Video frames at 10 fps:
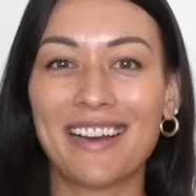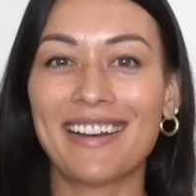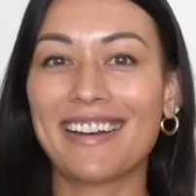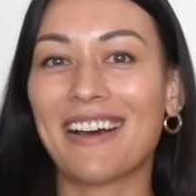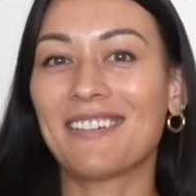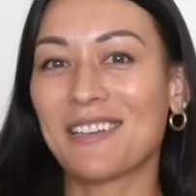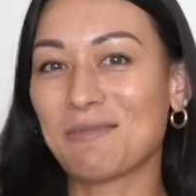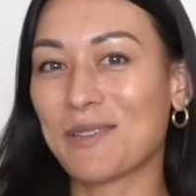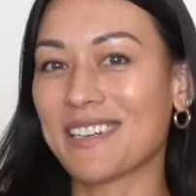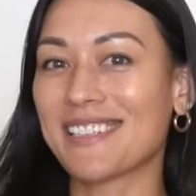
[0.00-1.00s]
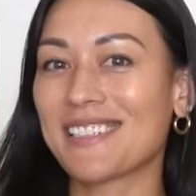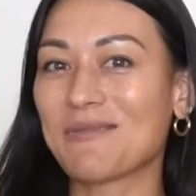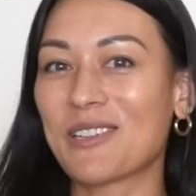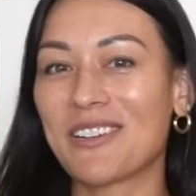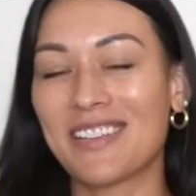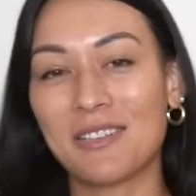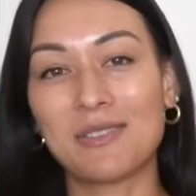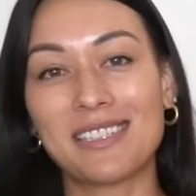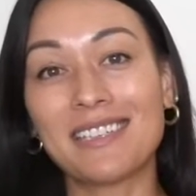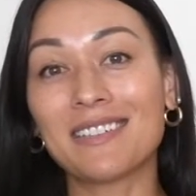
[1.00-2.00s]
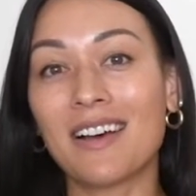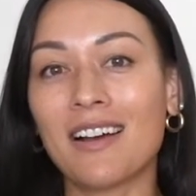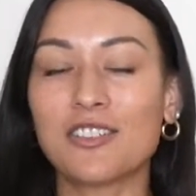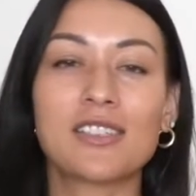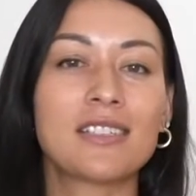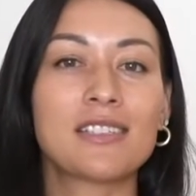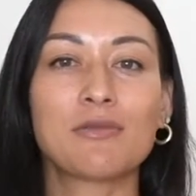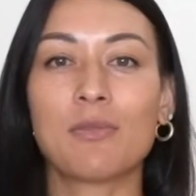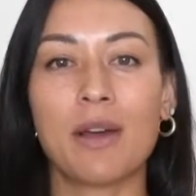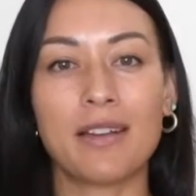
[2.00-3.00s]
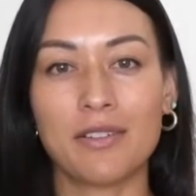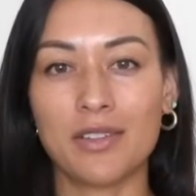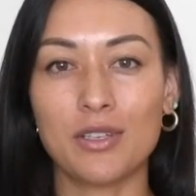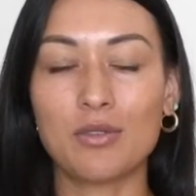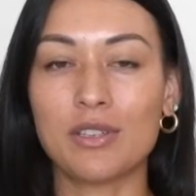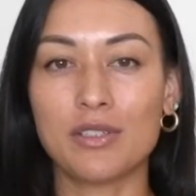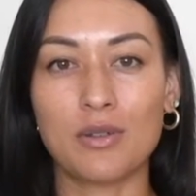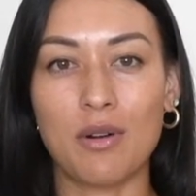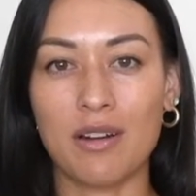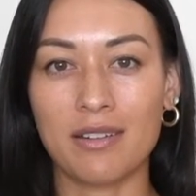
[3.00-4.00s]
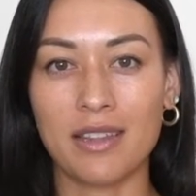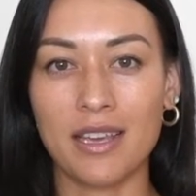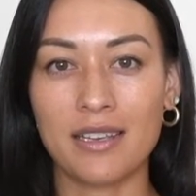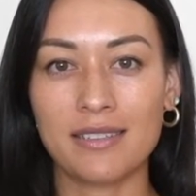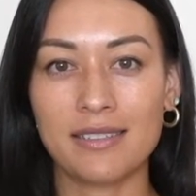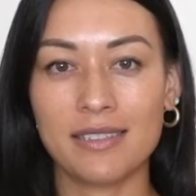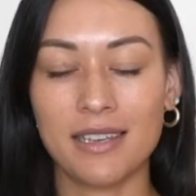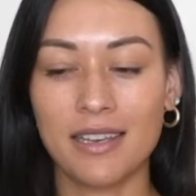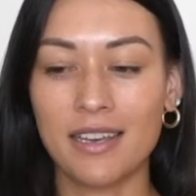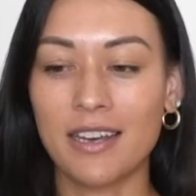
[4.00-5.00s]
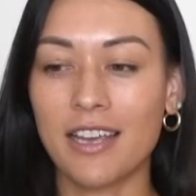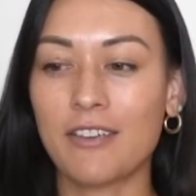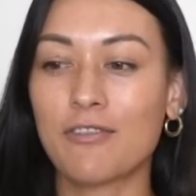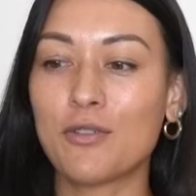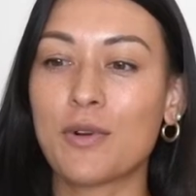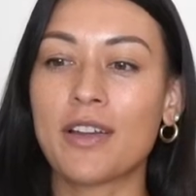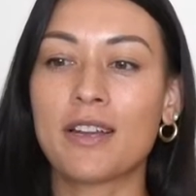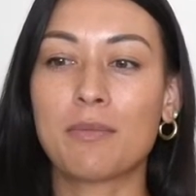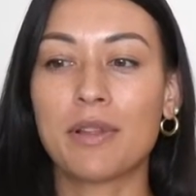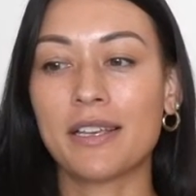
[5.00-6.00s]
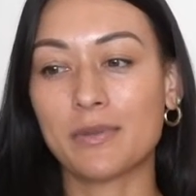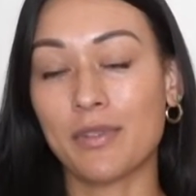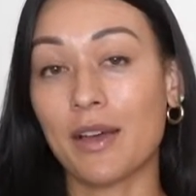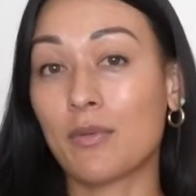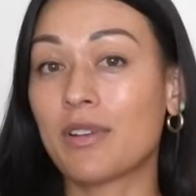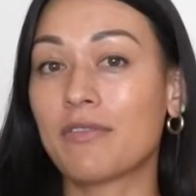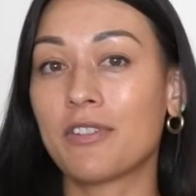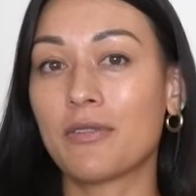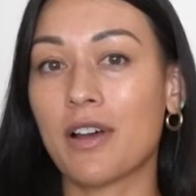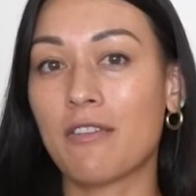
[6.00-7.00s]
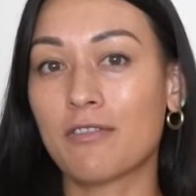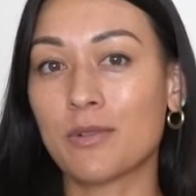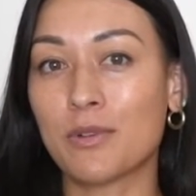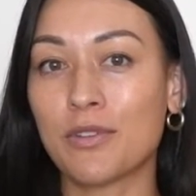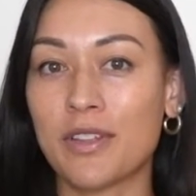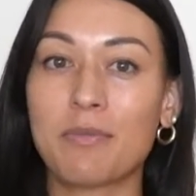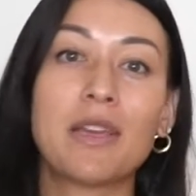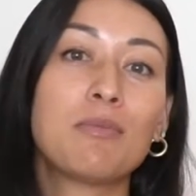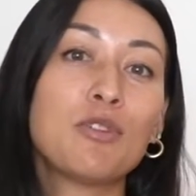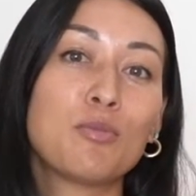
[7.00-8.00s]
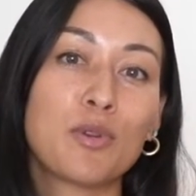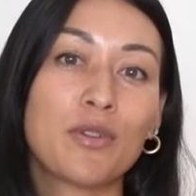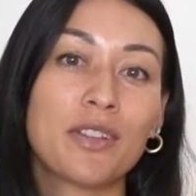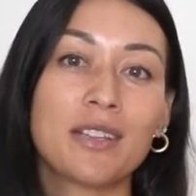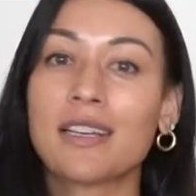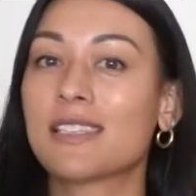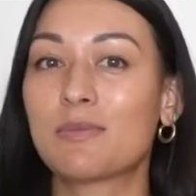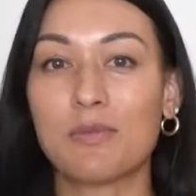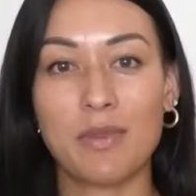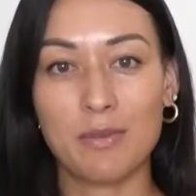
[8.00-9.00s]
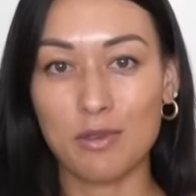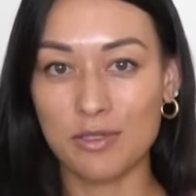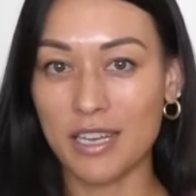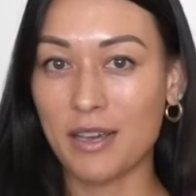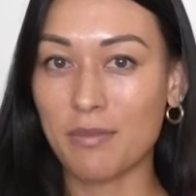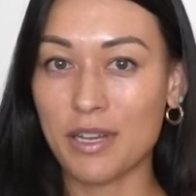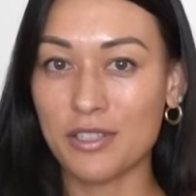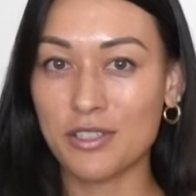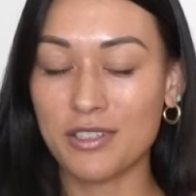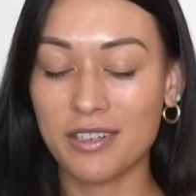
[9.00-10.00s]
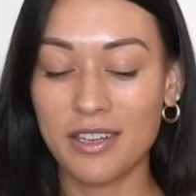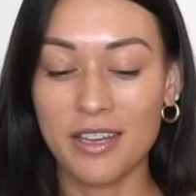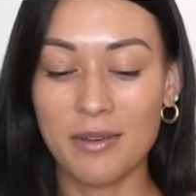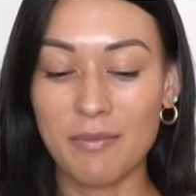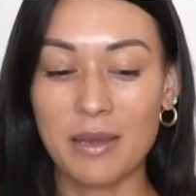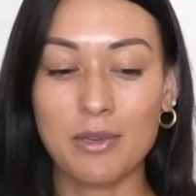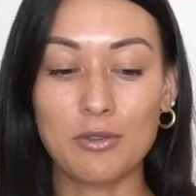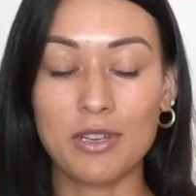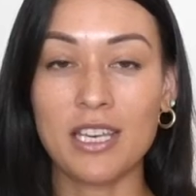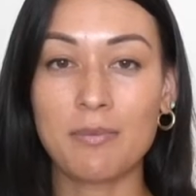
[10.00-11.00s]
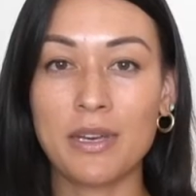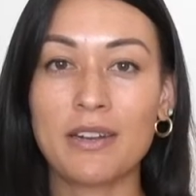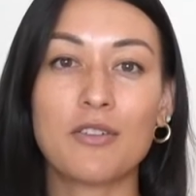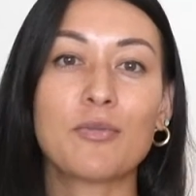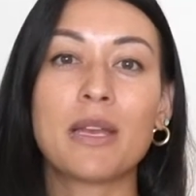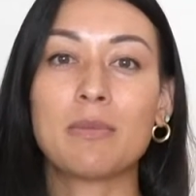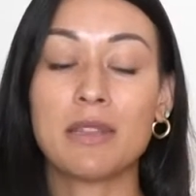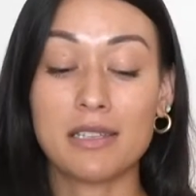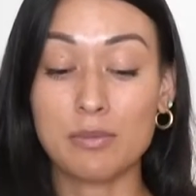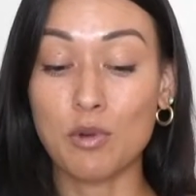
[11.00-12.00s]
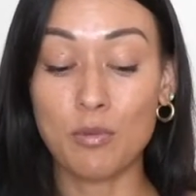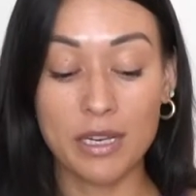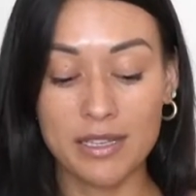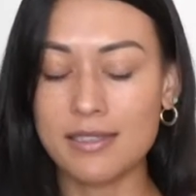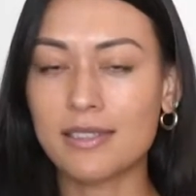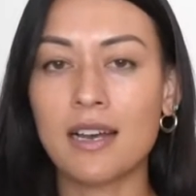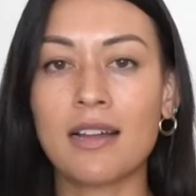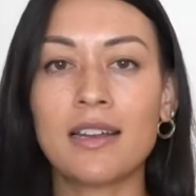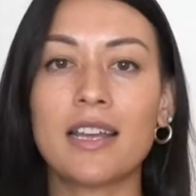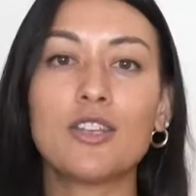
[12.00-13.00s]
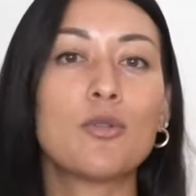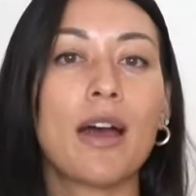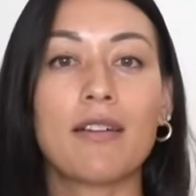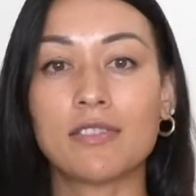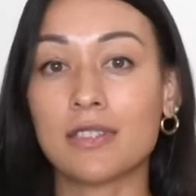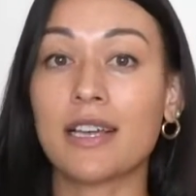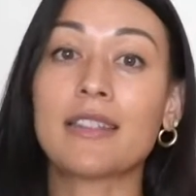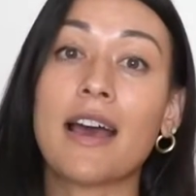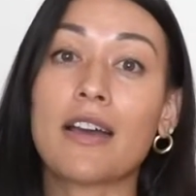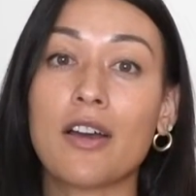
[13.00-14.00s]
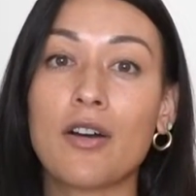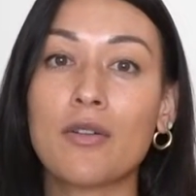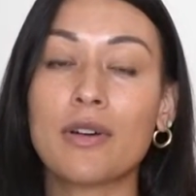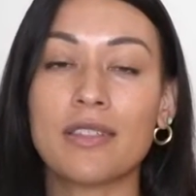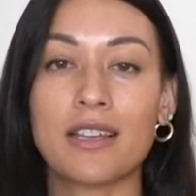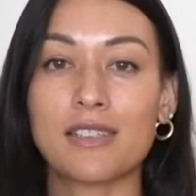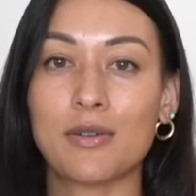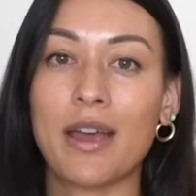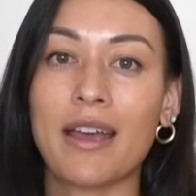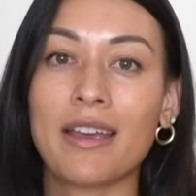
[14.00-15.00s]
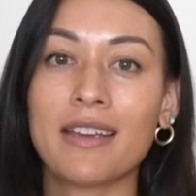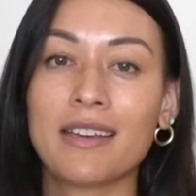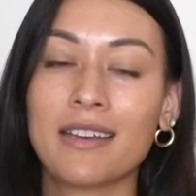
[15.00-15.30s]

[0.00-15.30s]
cut it out and put it somewhere that you see a lot, just as the reminder that you can do hard things. If you are in a place where that wouldn't feel comfortable, then maybe you burn the list, but maybe you take a picture, maybe you keep it, or maybe this moment is done and you have to let that go, and that's okay.